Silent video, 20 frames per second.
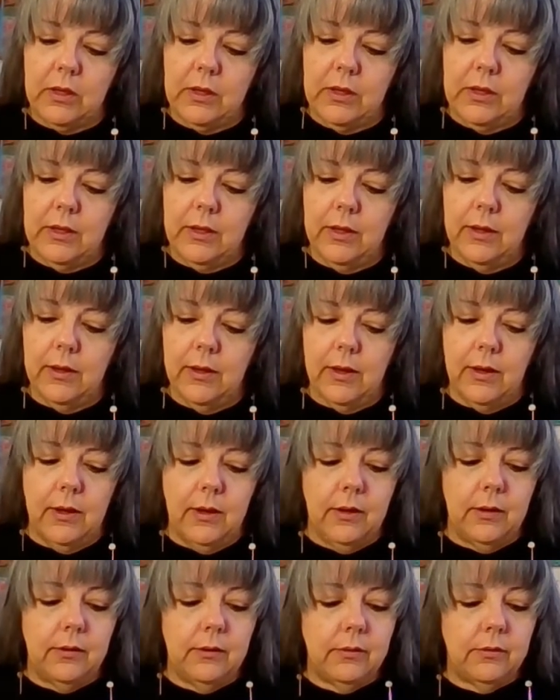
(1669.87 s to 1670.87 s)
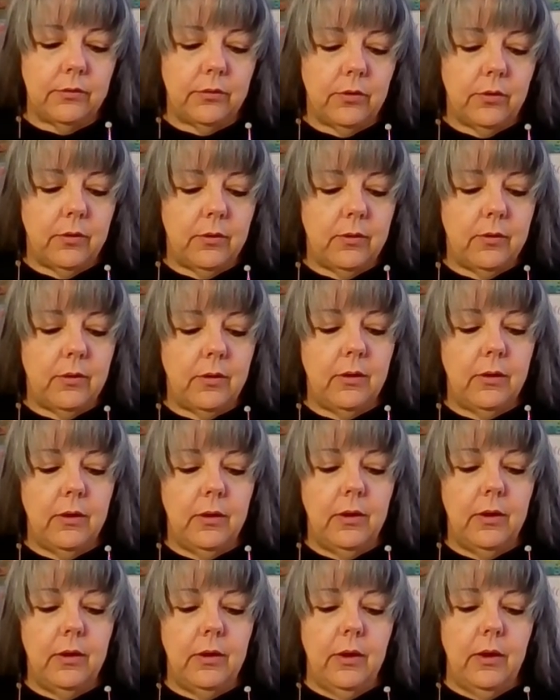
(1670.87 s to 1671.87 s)
yeah,
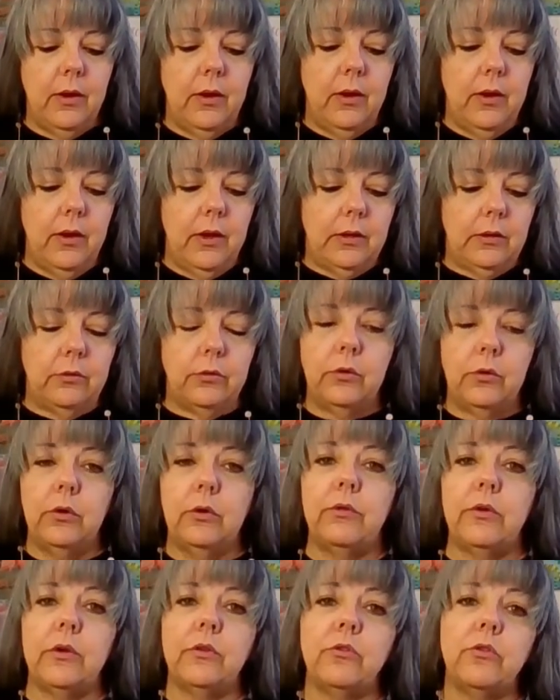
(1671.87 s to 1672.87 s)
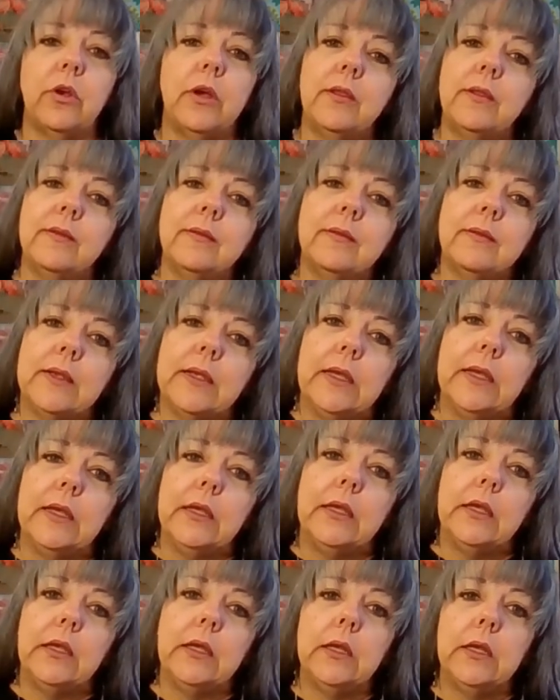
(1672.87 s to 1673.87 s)
I don't know if I'll try this
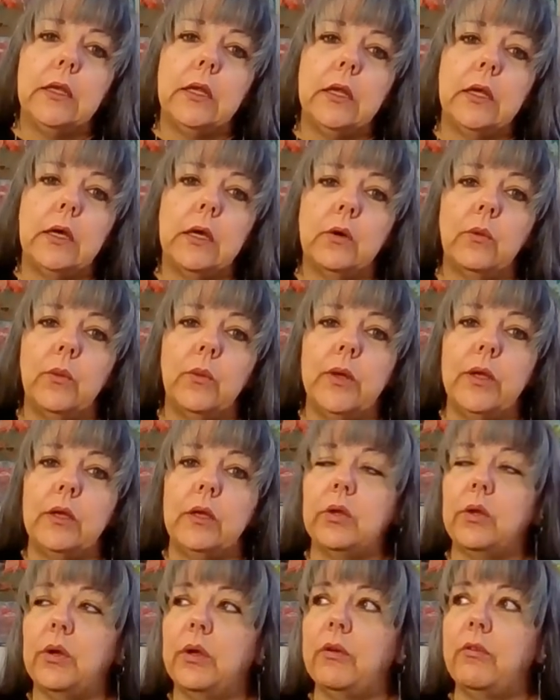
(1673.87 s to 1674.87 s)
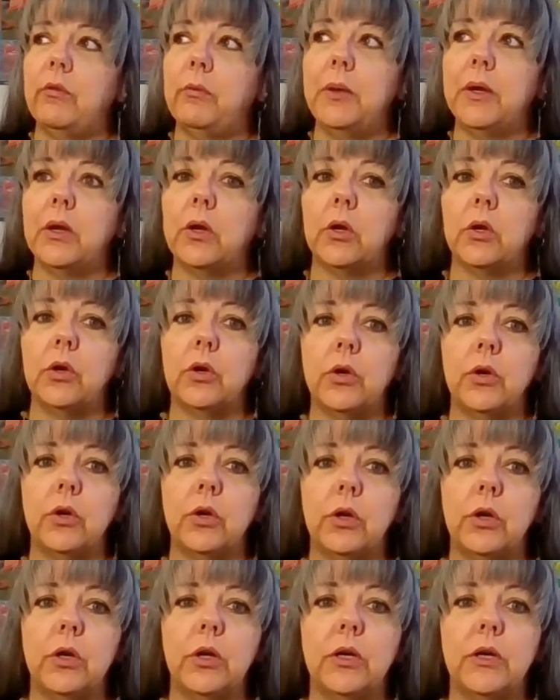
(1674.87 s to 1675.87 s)
again. I'll wait until I have a
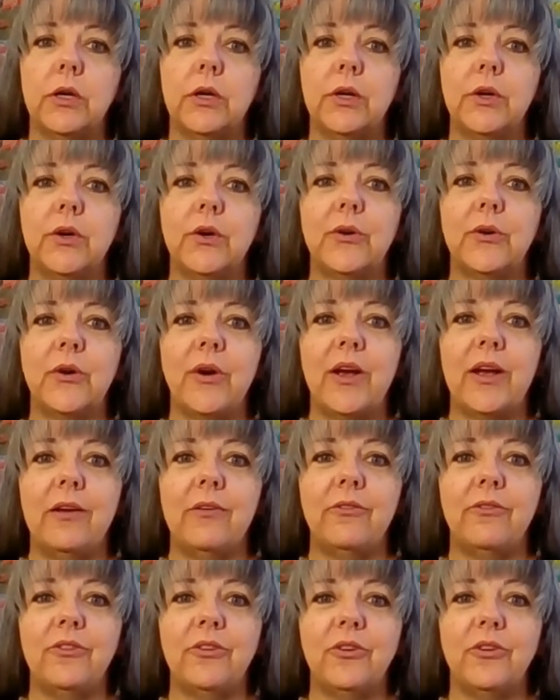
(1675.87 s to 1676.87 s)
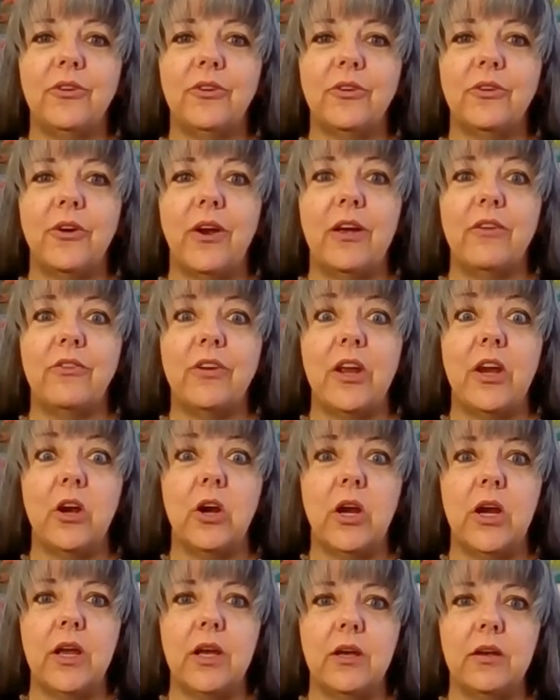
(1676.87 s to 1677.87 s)
bigger craft
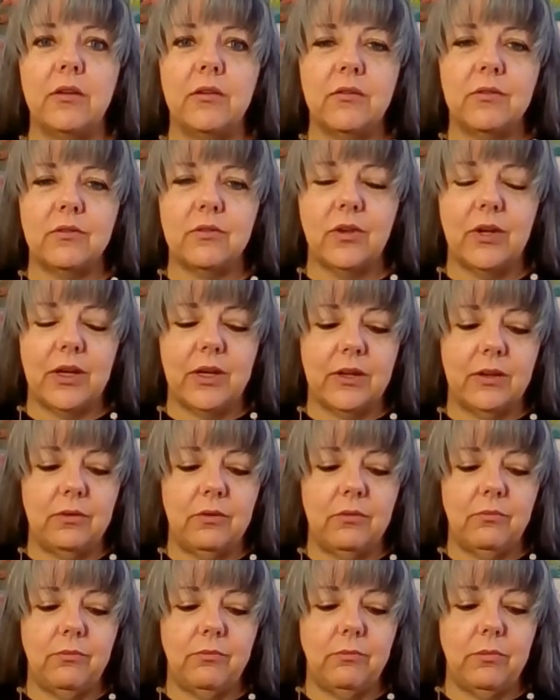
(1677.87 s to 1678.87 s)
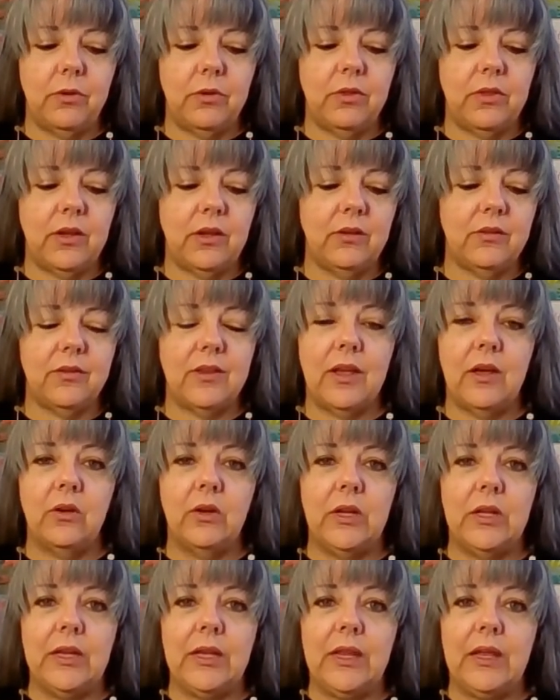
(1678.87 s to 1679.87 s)
area so I can put things
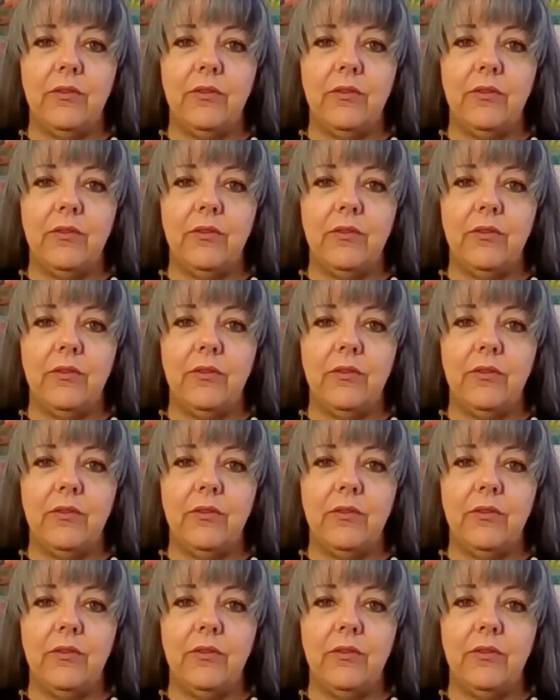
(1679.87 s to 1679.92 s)
down and